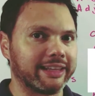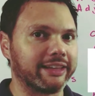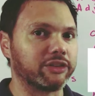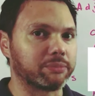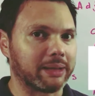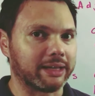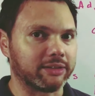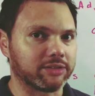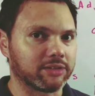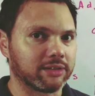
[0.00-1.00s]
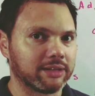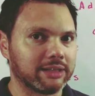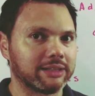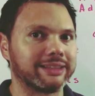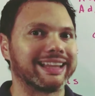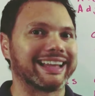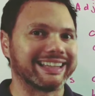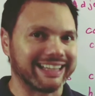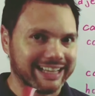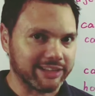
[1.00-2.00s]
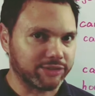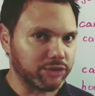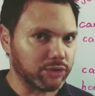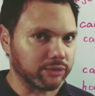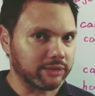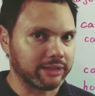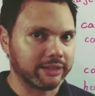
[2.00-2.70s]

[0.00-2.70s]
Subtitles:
in Spanish. La negación.